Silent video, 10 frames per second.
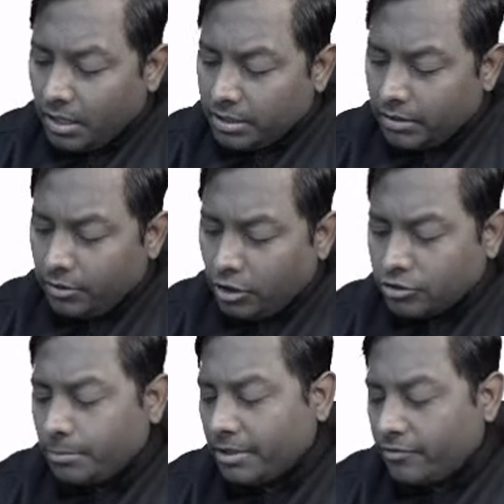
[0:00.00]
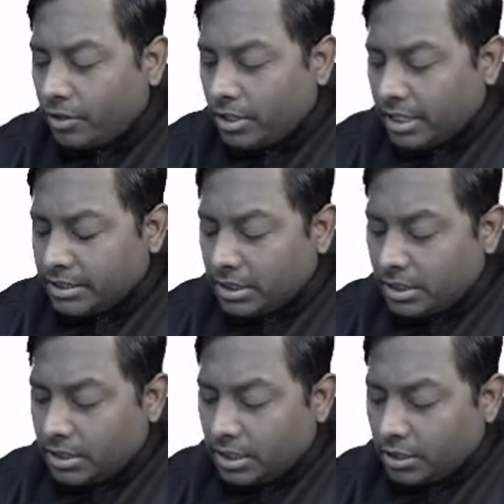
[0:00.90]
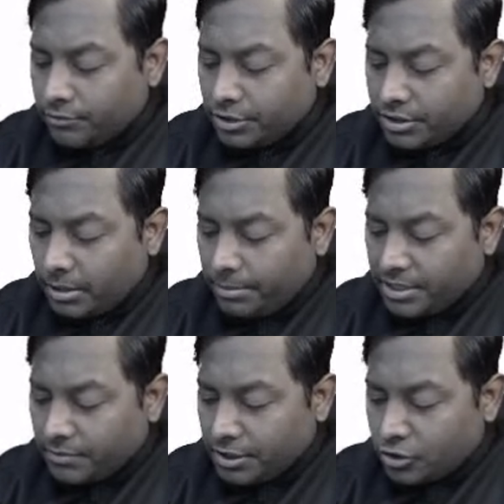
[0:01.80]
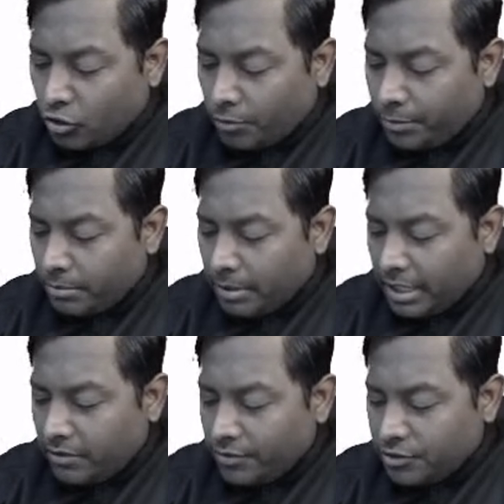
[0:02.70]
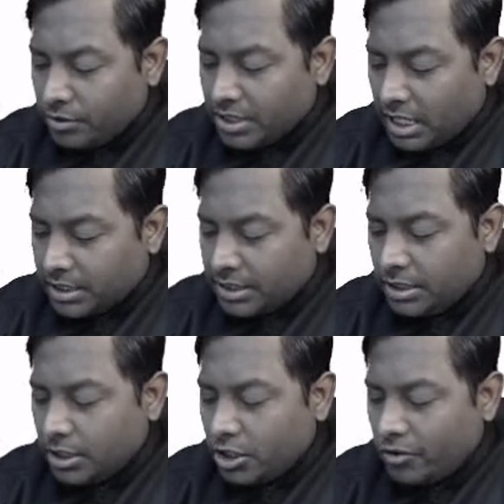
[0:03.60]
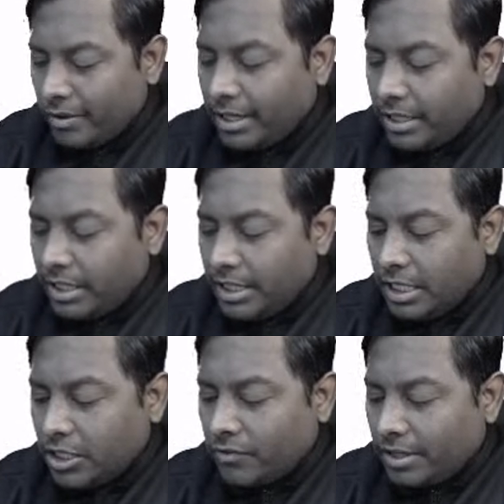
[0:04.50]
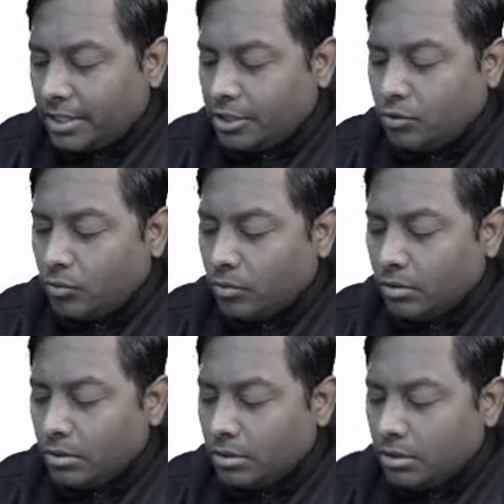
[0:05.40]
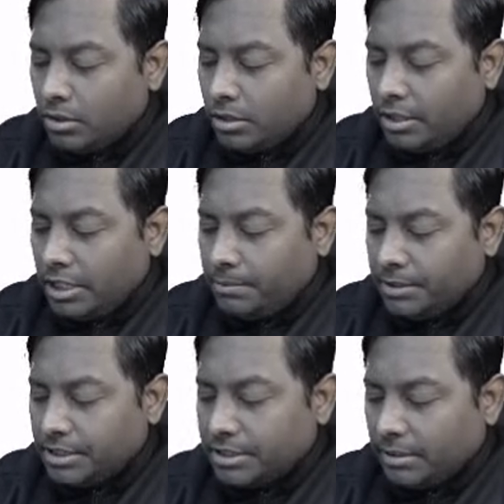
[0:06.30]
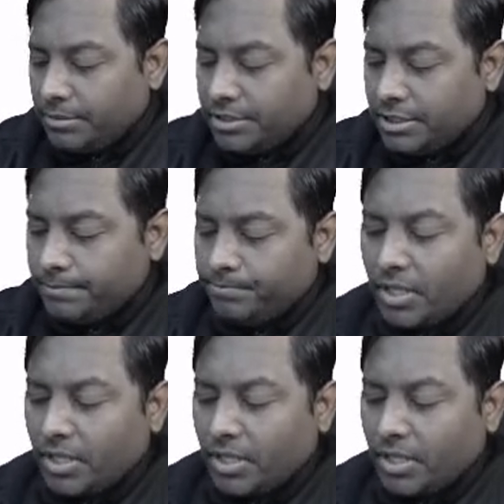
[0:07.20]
They will also be preferred as a drug of choice in a patient with a scorpion bite, which was asked in the 2022 NEET PG examination.